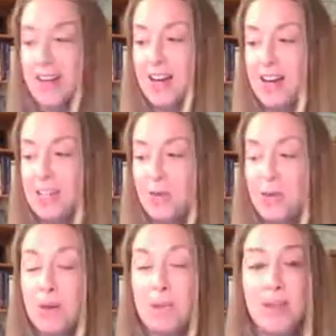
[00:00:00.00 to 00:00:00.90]
It's going
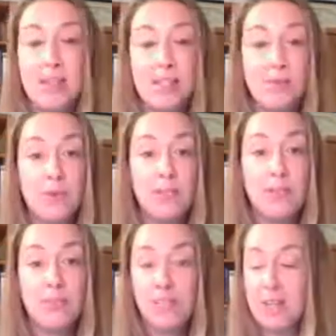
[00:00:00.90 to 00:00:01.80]
to be amazing. We're
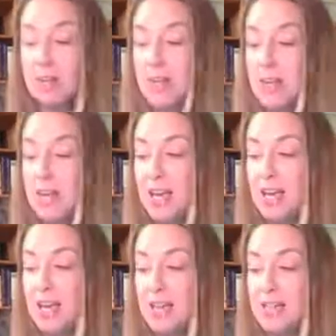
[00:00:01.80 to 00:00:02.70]
definitely going to be
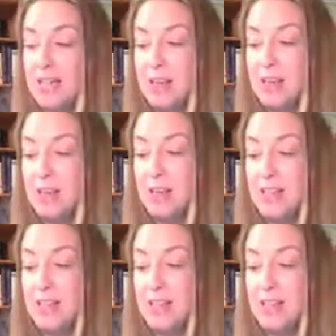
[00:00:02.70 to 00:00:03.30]
hitting on some